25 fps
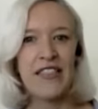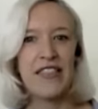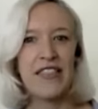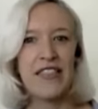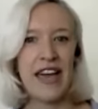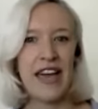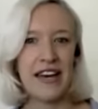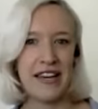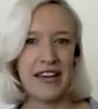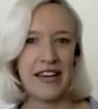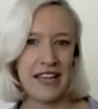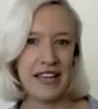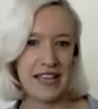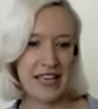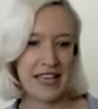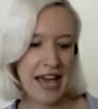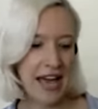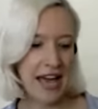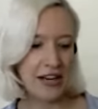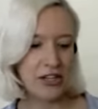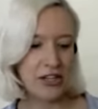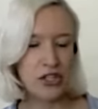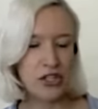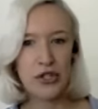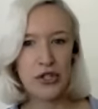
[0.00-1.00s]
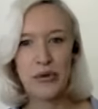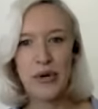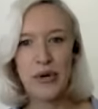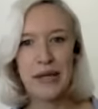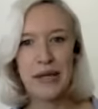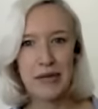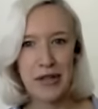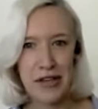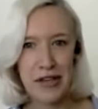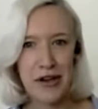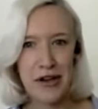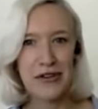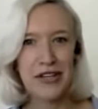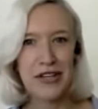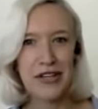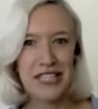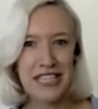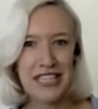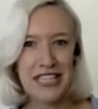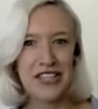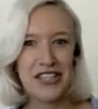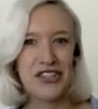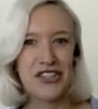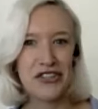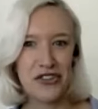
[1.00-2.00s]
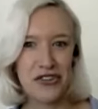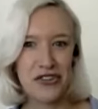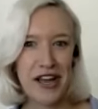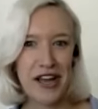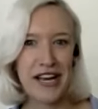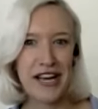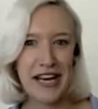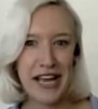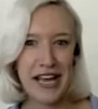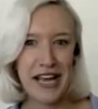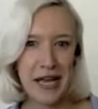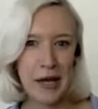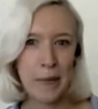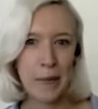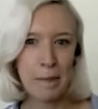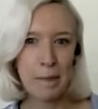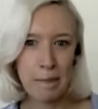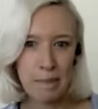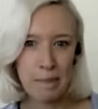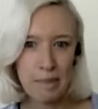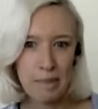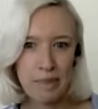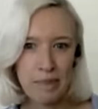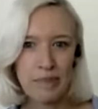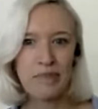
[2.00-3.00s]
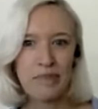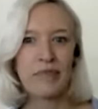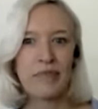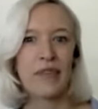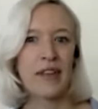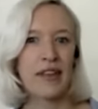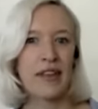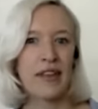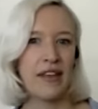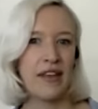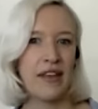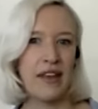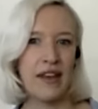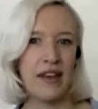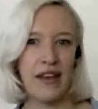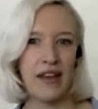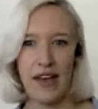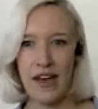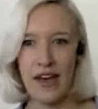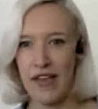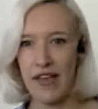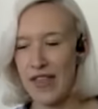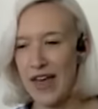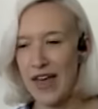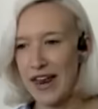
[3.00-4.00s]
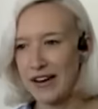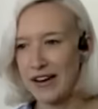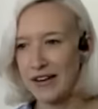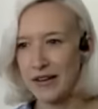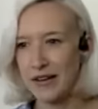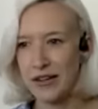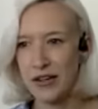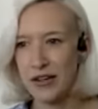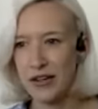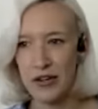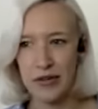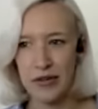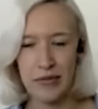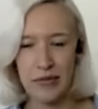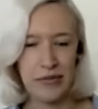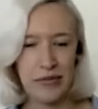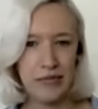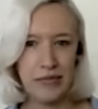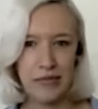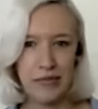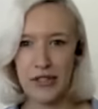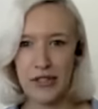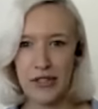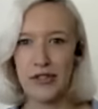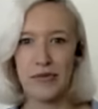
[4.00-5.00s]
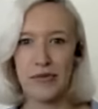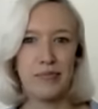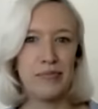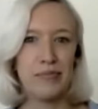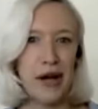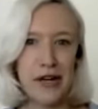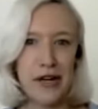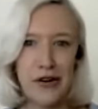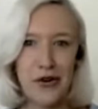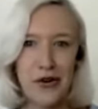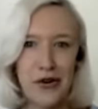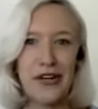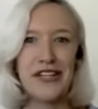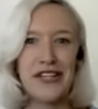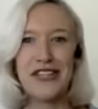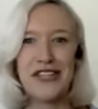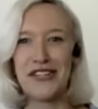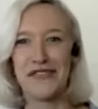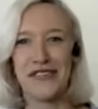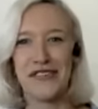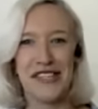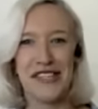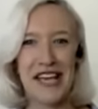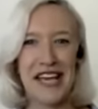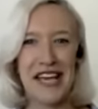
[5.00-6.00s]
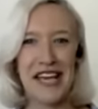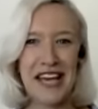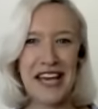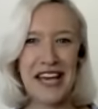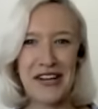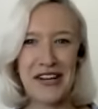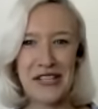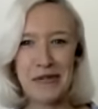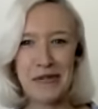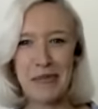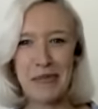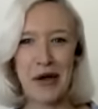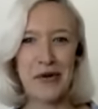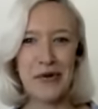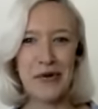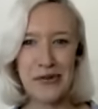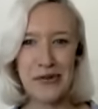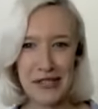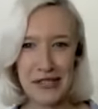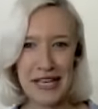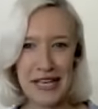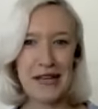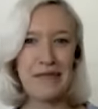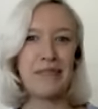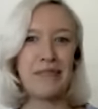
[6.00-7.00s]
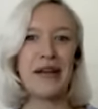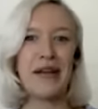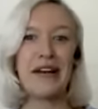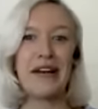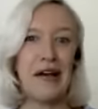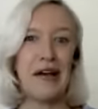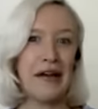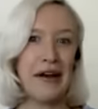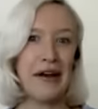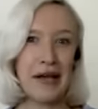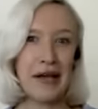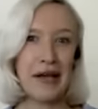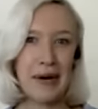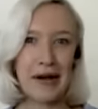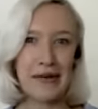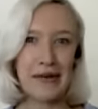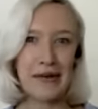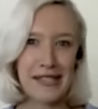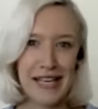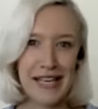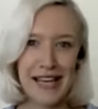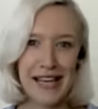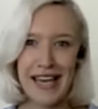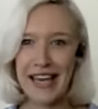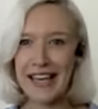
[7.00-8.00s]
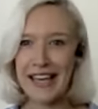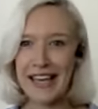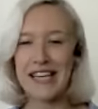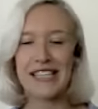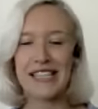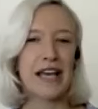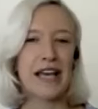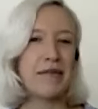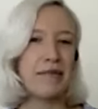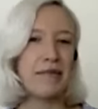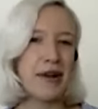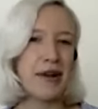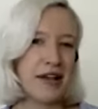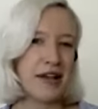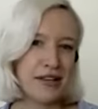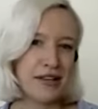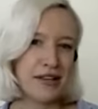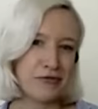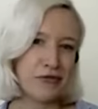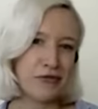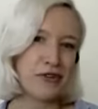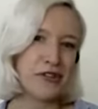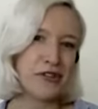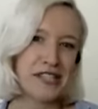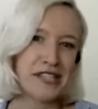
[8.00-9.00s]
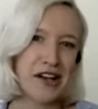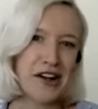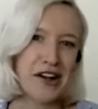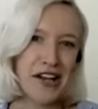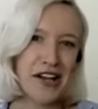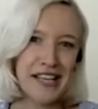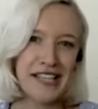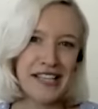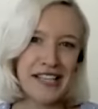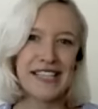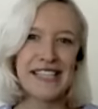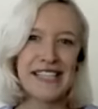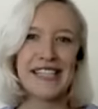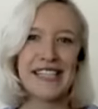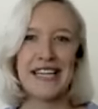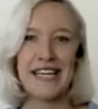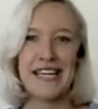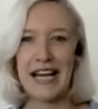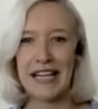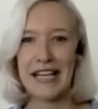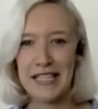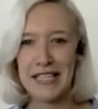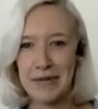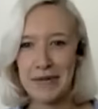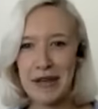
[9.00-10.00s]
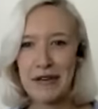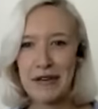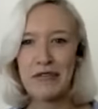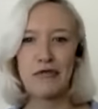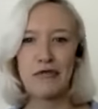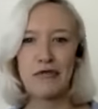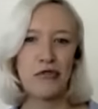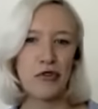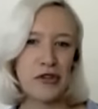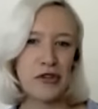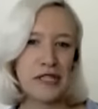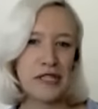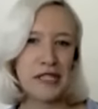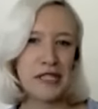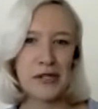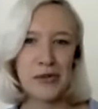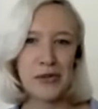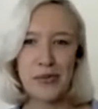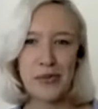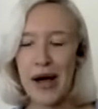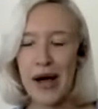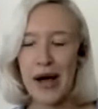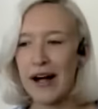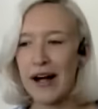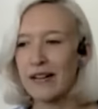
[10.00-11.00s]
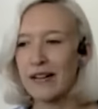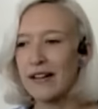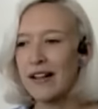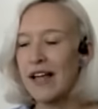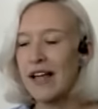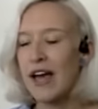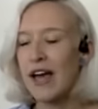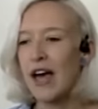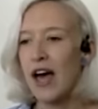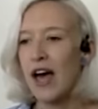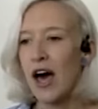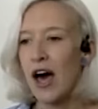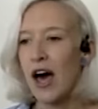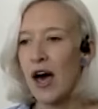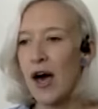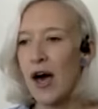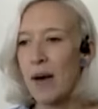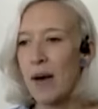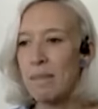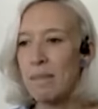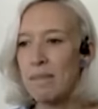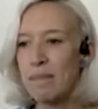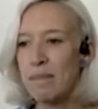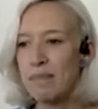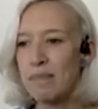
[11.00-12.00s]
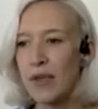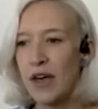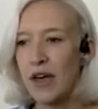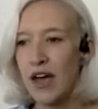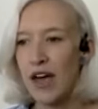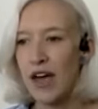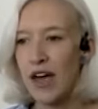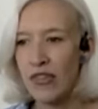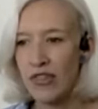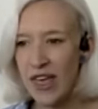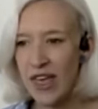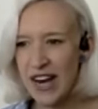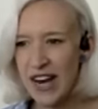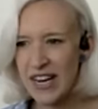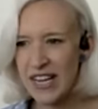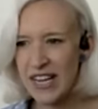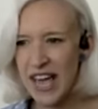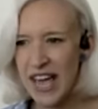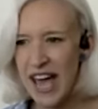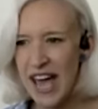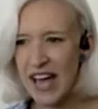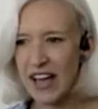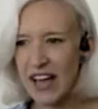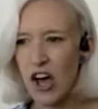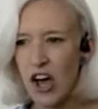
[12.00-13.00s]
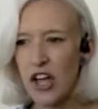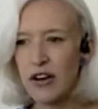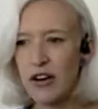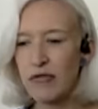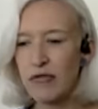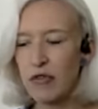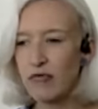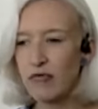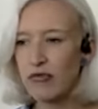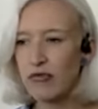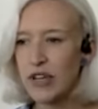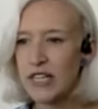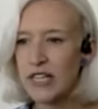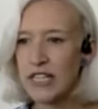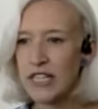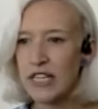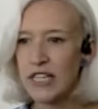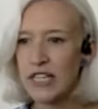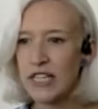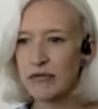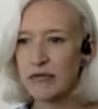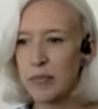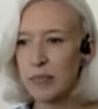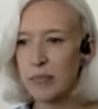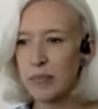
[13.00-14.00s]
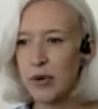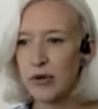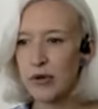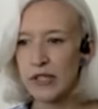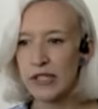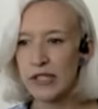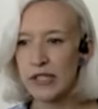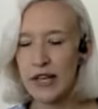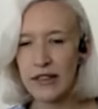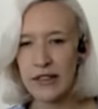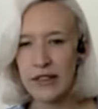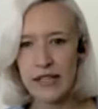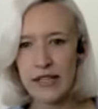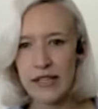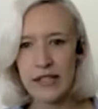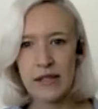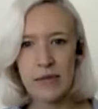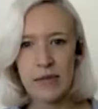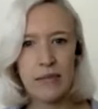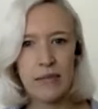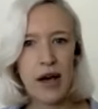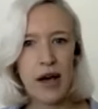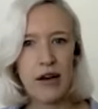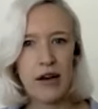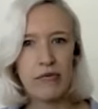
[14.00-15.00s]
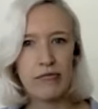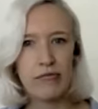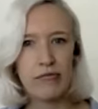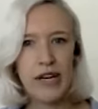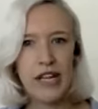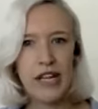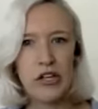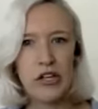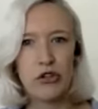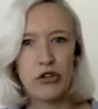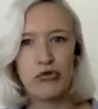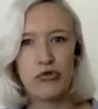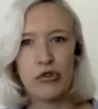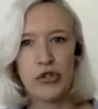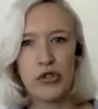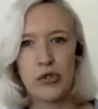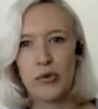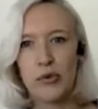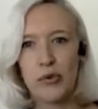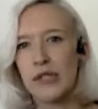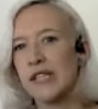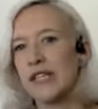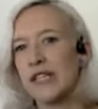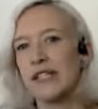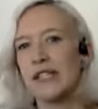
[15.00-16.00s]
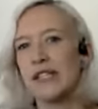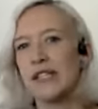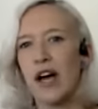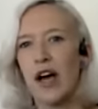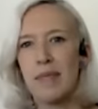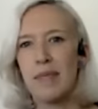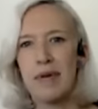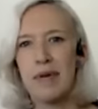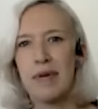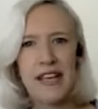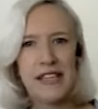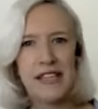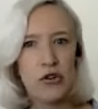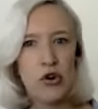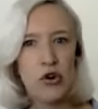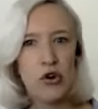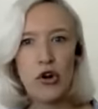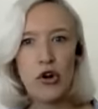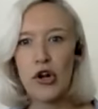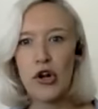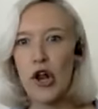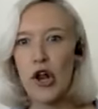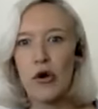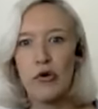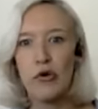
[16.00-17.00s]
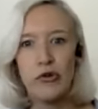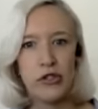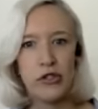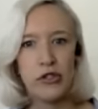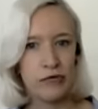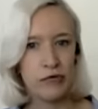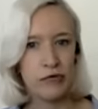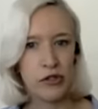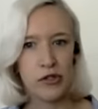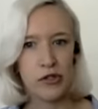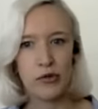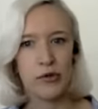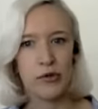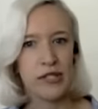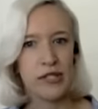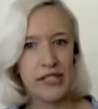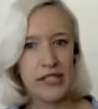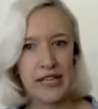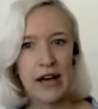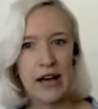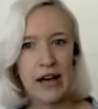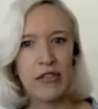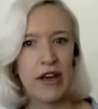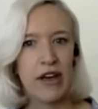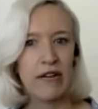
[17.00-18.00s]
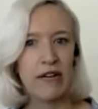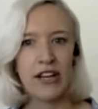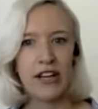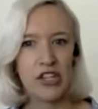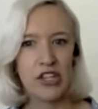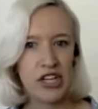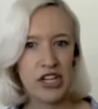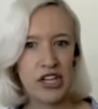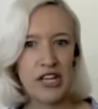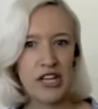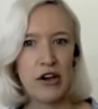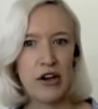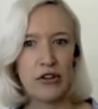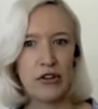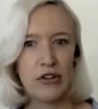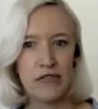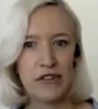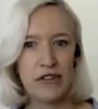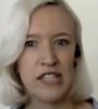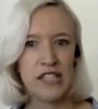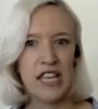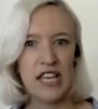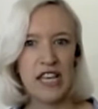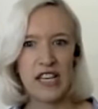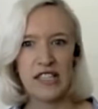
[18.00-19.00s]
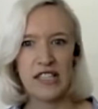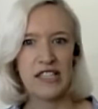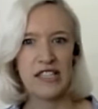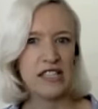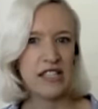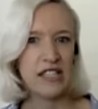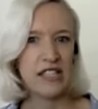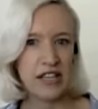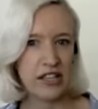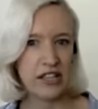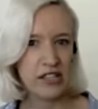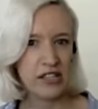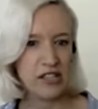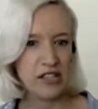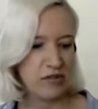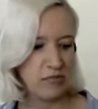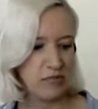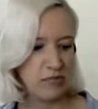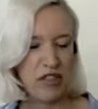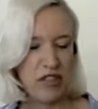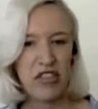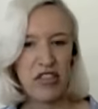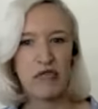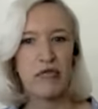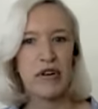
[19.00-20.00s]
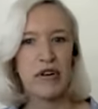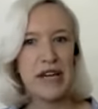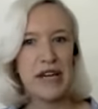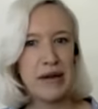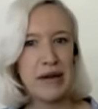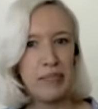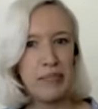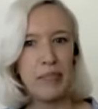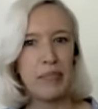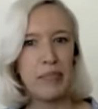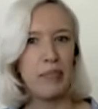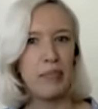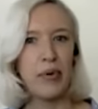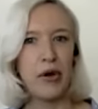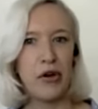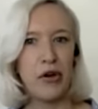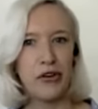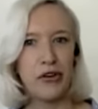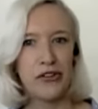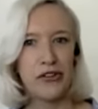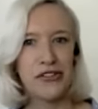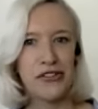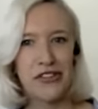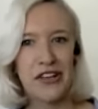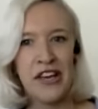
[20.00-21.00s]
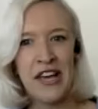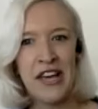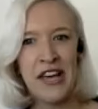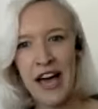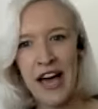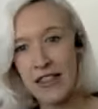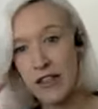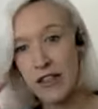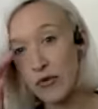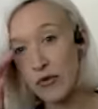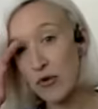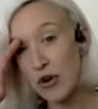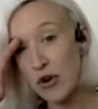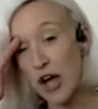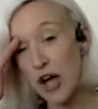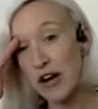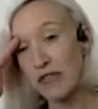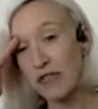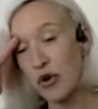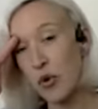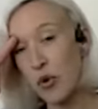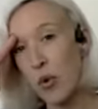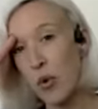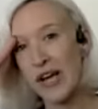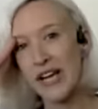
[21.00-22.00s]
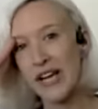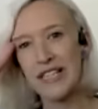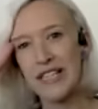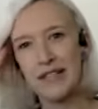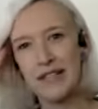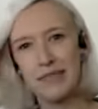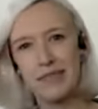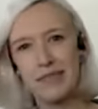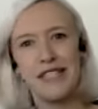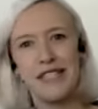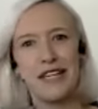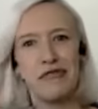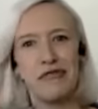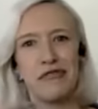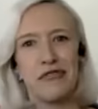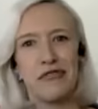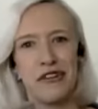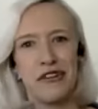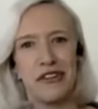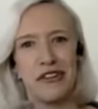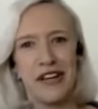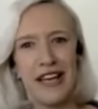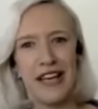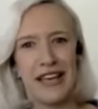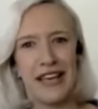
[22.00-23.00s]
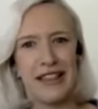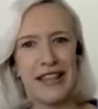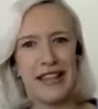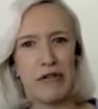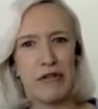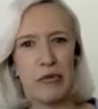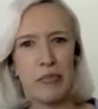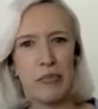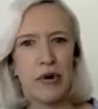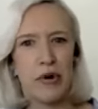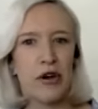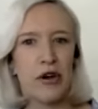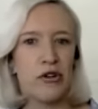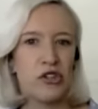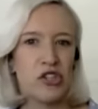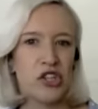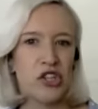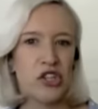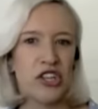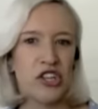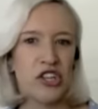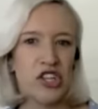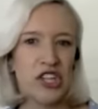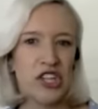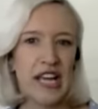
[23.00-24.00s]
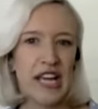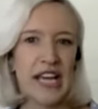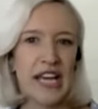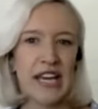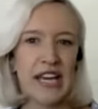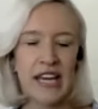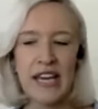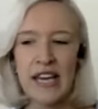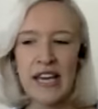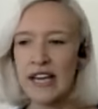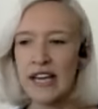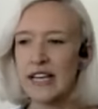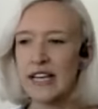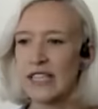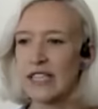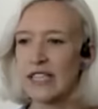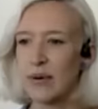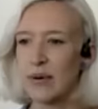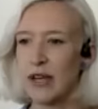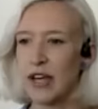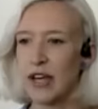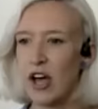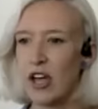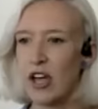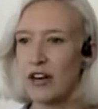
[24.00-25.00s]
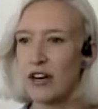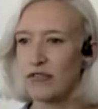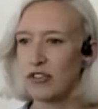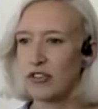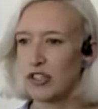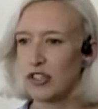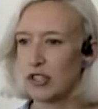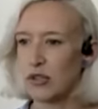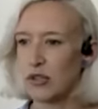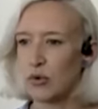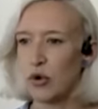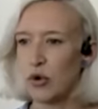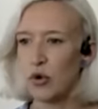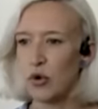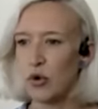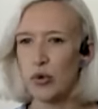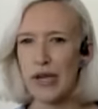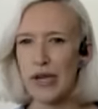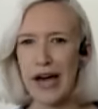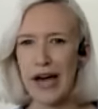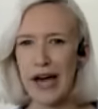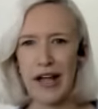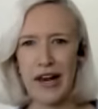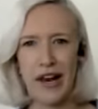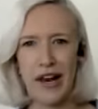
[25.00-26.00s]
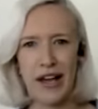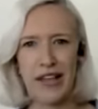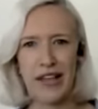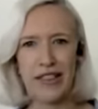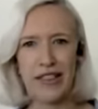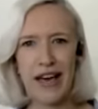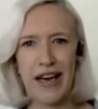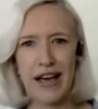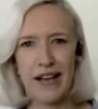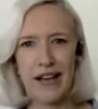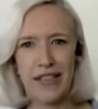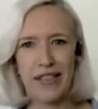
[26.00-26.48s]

Then, doing the yoga teacher training, and then my knowledge of singing, I suppose, keeping learning about singing, because I like voice science and anatomy of the voice as well. And then, kind of reading different books. Like there's some really good resources. I mean, there's not loads of resources out there, actually, Yoga for Singers. There's like 3 books, and they're all kind of quite different in their approach, actually. So I kind of just thought, I like that